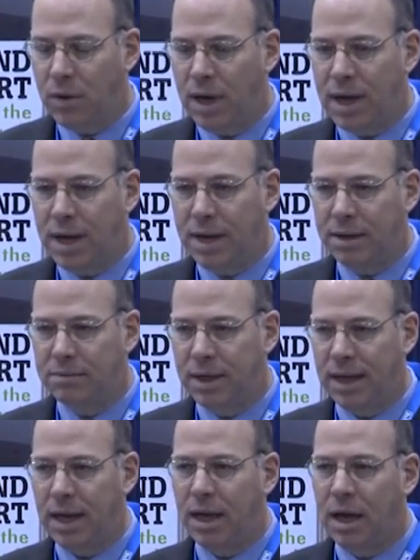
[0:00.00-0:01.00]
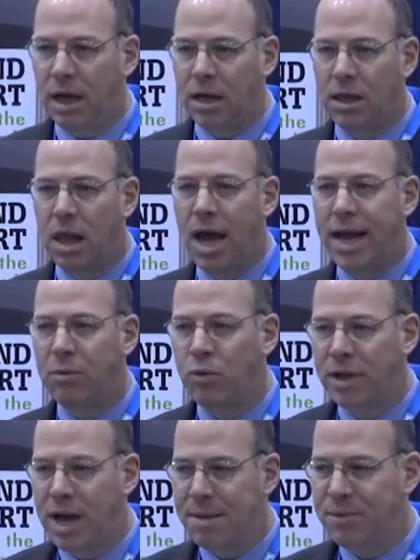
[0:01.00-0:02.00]
a client
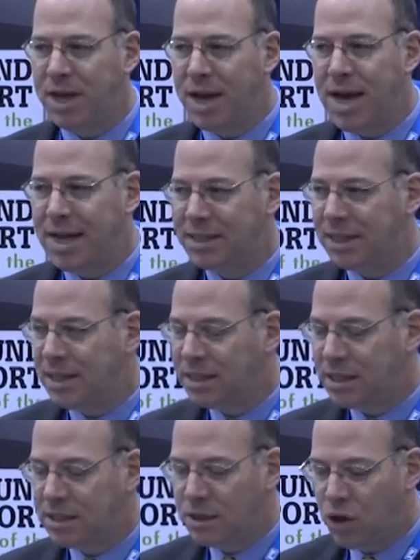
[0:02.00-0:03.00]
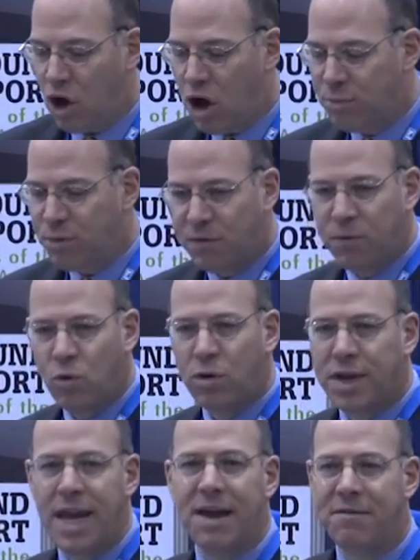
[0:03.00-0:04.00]
would come to us, and this is long
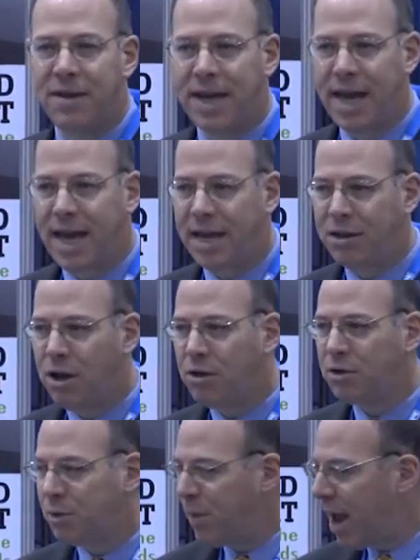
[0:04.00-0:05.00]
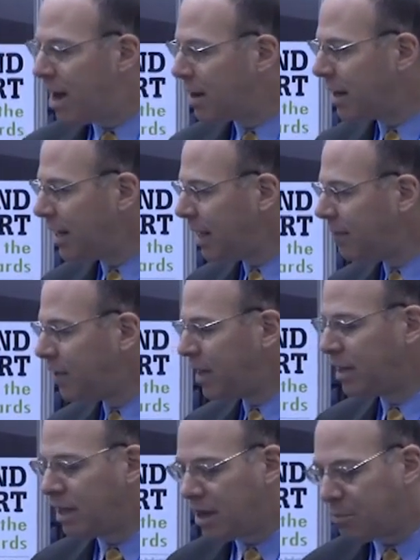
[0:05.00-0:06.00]
before the FAA knows about it, even
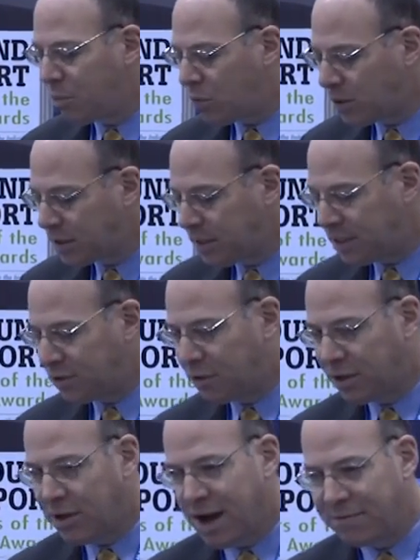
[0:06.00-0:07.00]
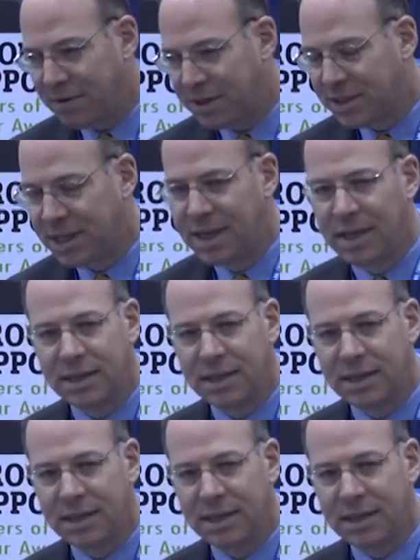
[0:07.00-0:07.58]
at the airport's district office.